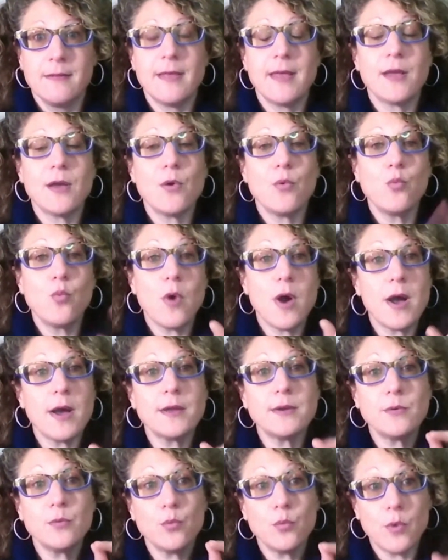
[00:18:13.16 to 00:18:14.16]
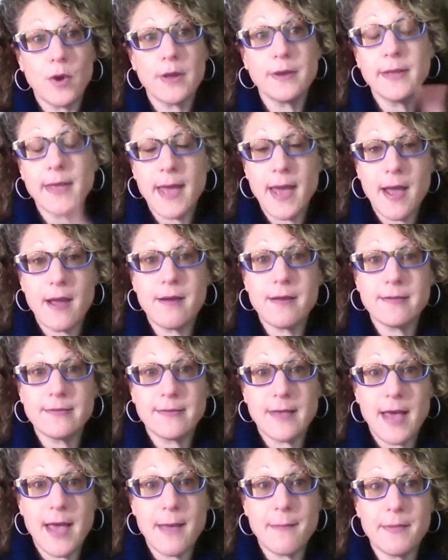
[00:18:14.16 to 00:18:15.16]
Like a 1
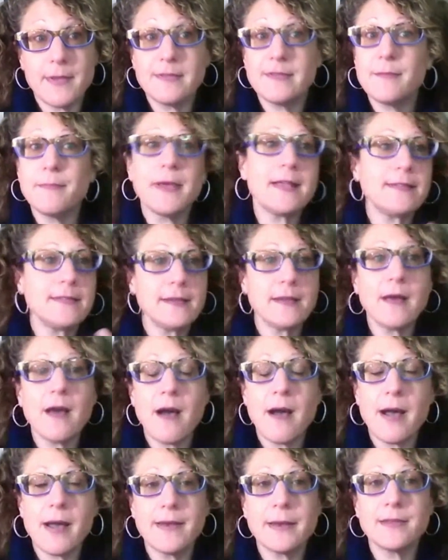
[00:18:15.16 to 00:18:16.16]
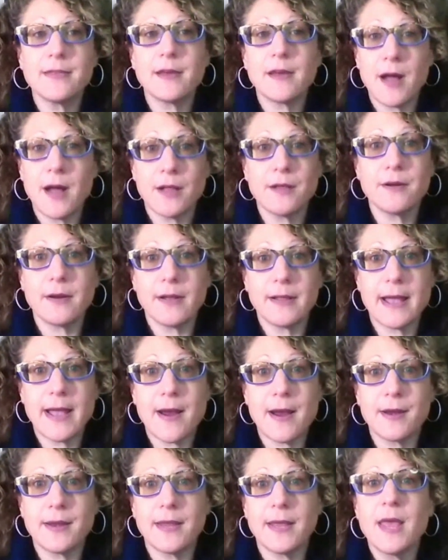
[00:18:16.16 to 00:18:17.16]
carat diamond, depending on the color and
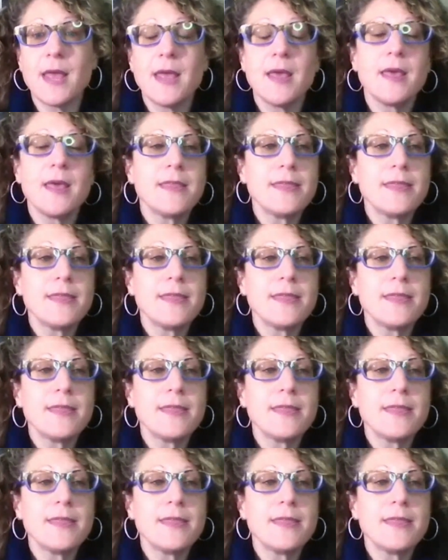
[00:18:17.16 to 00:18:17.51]
clarity,